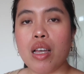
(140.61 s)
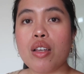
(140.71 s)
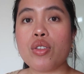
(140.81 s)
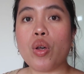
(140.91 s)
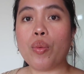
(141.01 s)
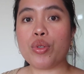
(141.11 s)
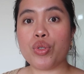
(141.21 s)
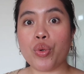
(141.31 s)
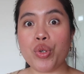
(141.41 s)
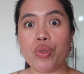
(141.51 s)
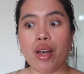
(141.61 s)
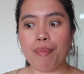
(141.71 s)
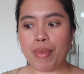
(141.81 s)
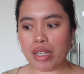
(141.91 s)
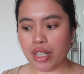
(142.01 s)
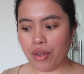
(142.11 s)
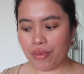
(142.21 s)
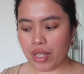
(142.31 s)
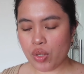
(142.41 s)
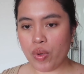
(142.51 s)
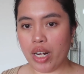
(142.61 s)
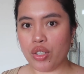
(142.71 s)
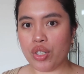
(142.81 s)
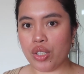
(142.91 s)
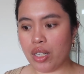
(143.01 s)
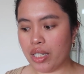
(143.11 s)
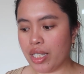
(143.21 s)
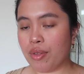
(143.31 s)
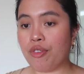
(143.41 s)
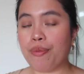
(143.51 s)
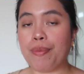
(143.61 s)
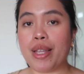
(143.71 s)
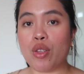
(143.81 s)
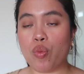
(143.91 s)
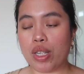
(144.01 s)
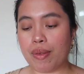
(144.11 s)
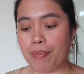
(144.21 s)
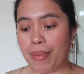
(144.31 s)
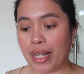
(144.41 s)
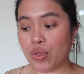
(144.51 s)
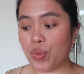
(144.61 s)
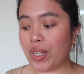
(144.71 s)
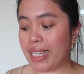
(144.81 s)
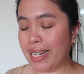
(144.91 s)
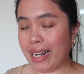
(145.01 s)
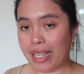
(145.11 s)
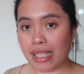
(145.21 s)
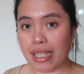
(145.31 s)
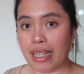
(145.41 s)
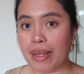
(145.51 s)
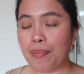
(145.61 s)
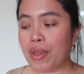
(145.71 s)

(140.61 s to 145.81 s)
So I will show you the unboxing of this one. I just got it. It was packed really nicely.